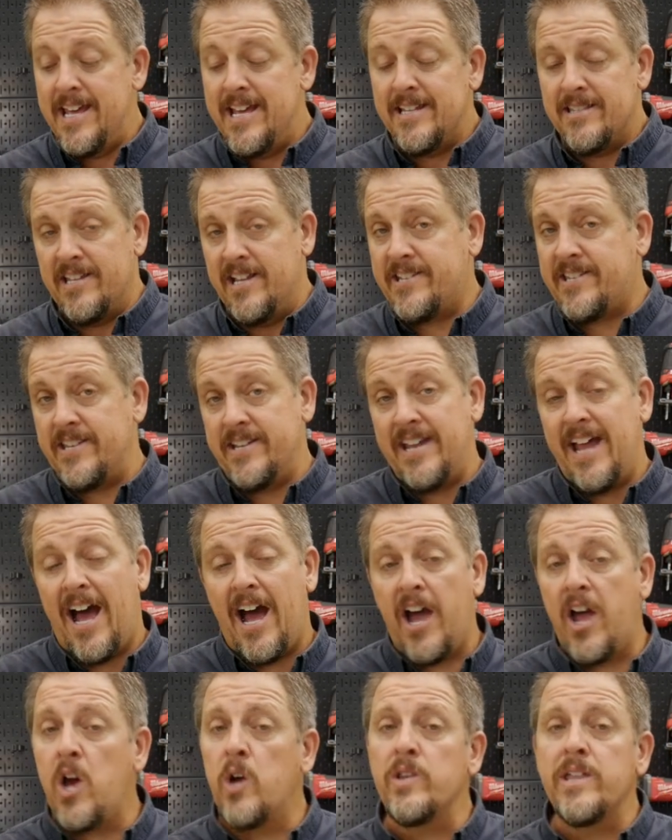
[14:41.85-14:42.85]
Listen,
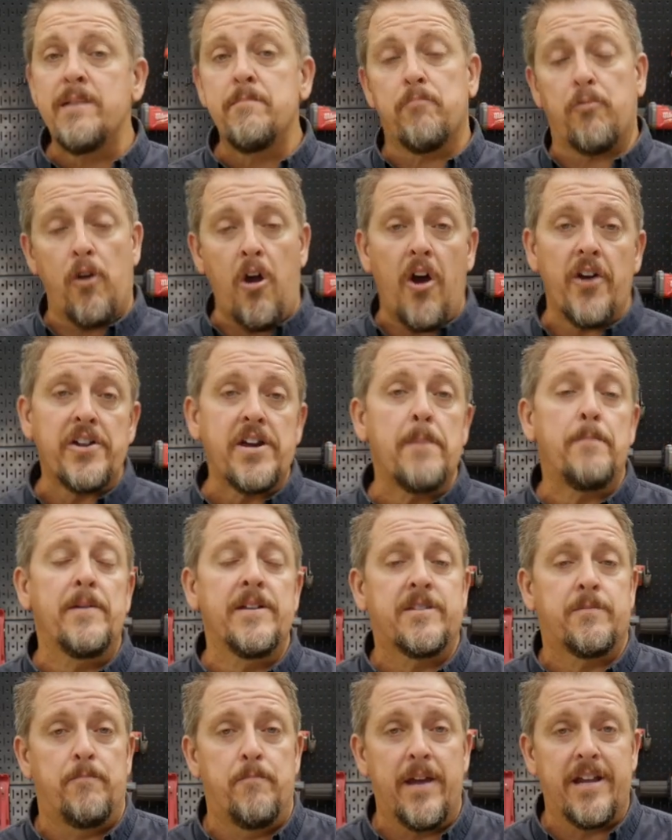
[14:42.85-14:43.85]
I only brought up
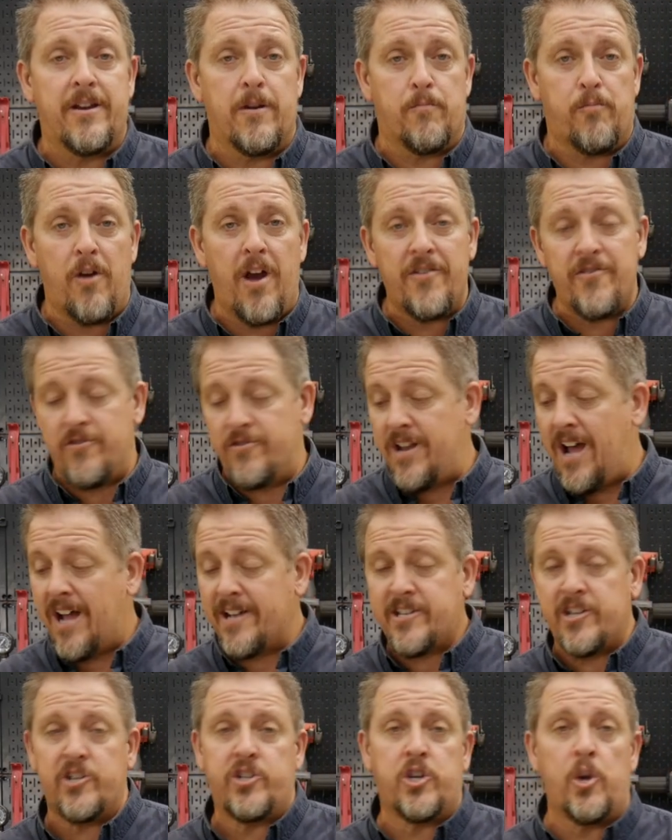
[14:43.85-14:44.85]
its bigger brother not
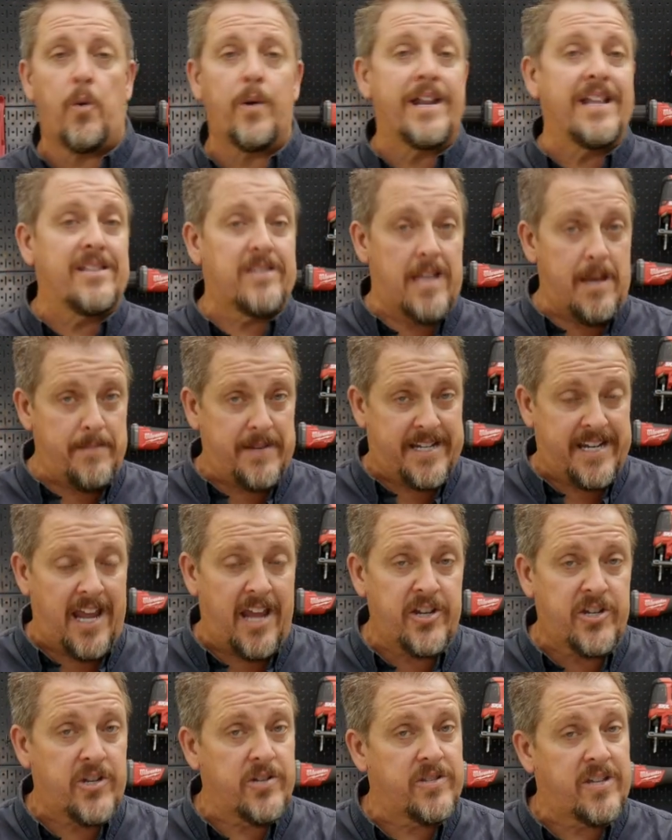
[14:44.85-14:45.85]
to show any
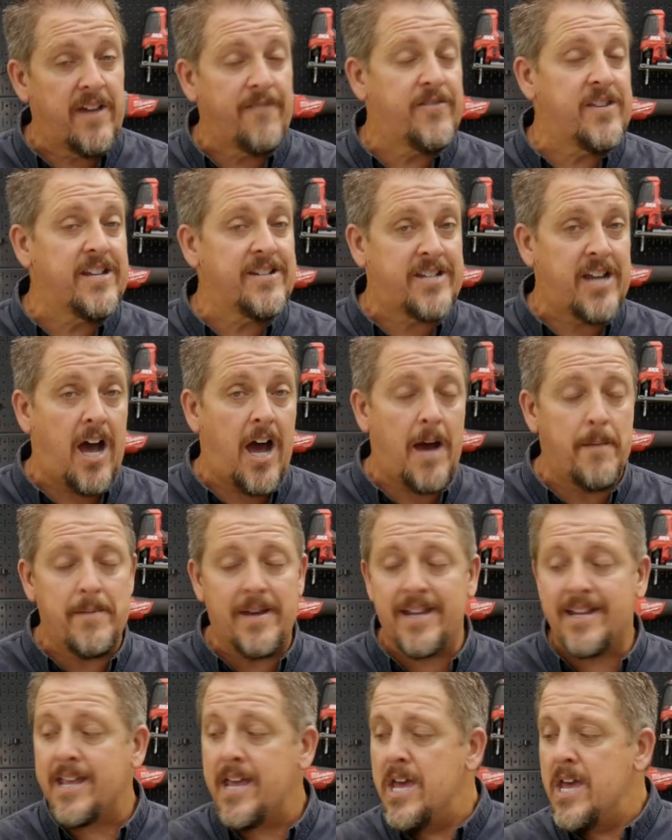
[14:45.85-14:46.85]
limitations of the
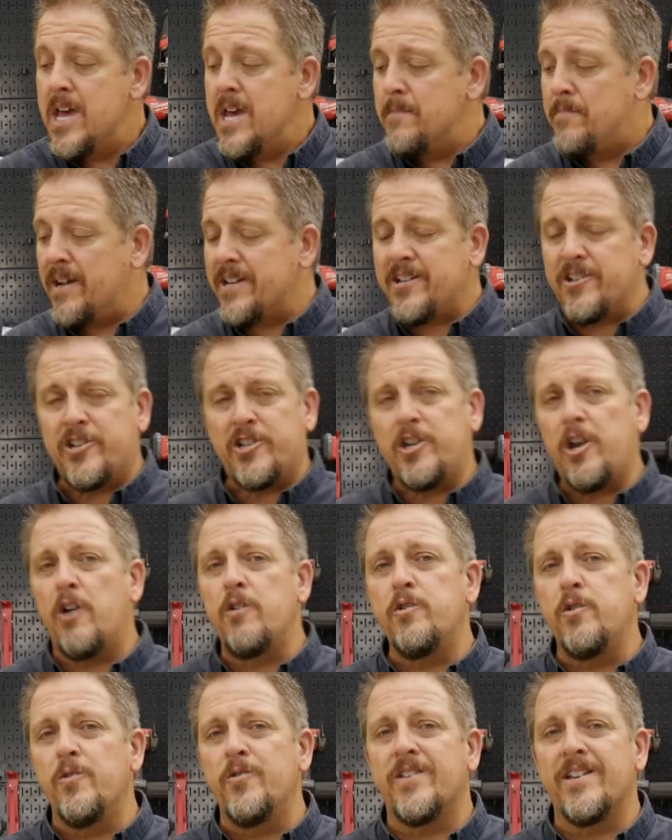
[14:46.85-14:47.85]
atomic, but to show
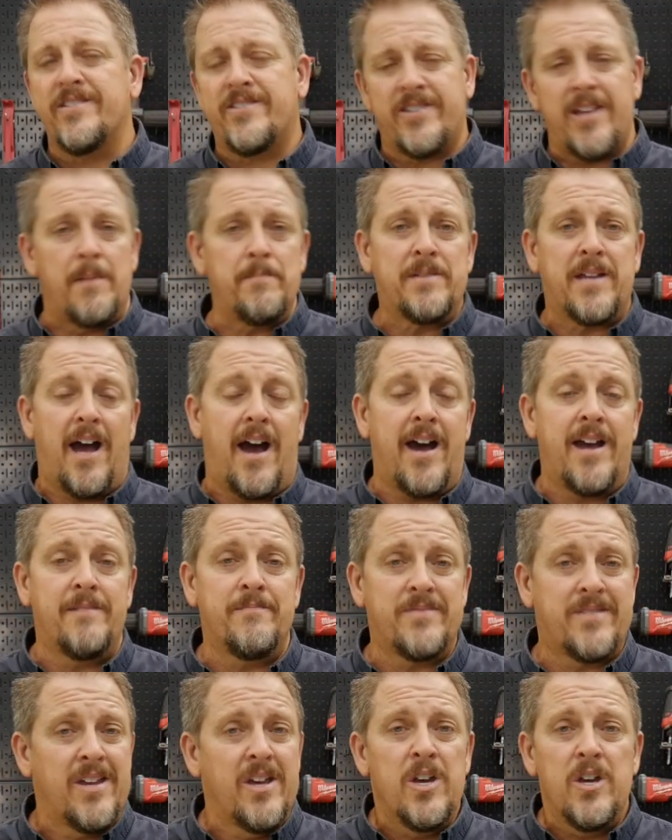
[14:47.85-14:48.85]
you that
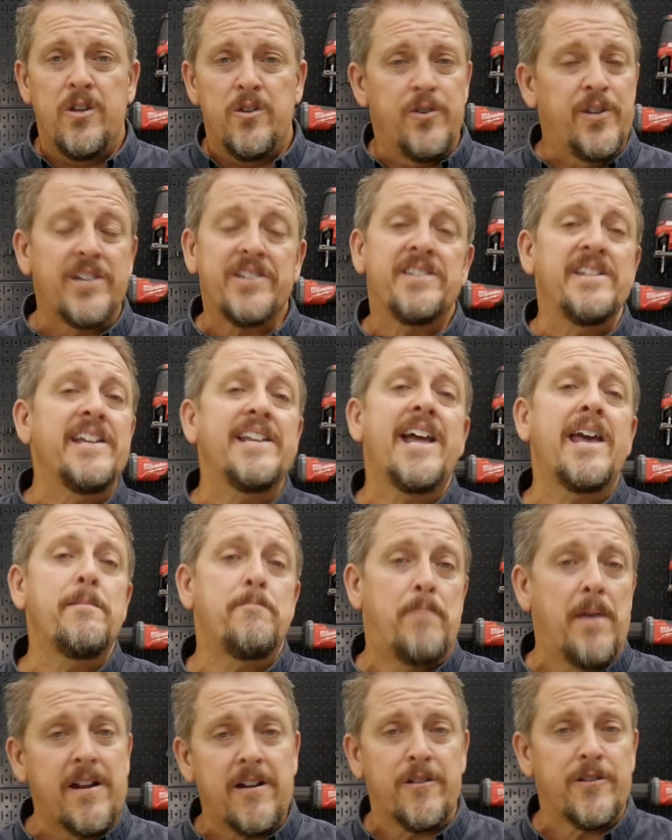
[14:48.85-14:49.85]
sometimes you just need a
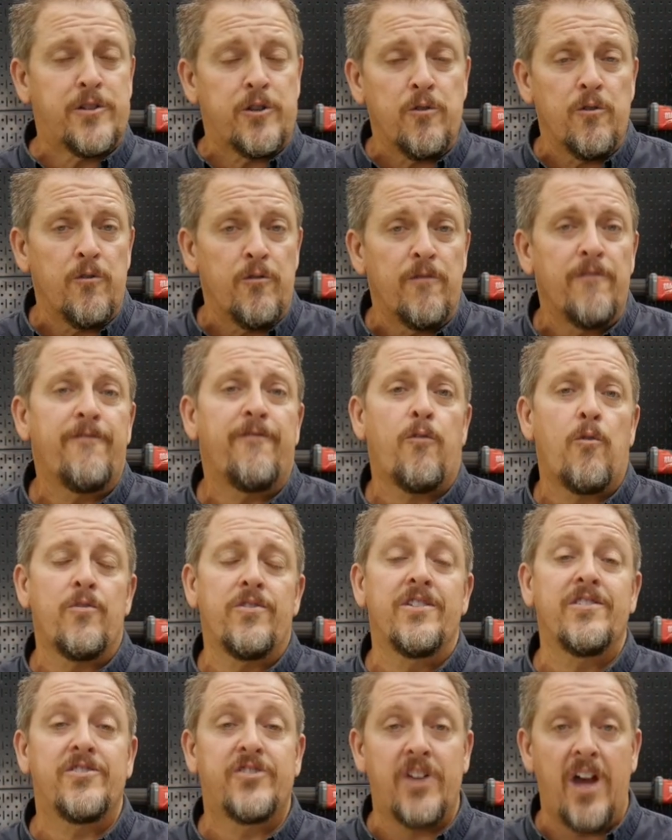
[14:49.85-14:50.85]
bigger tool for
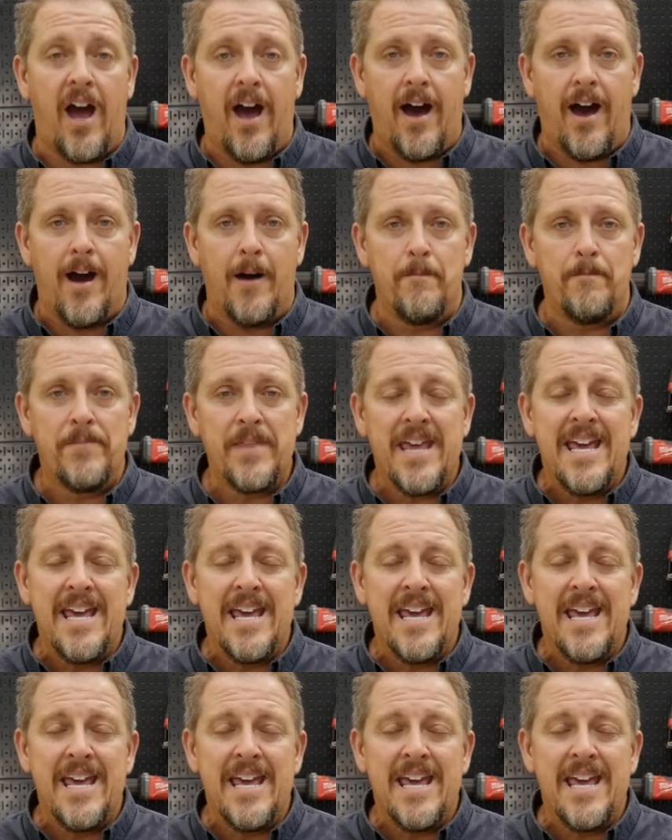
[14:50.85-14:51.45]
the job.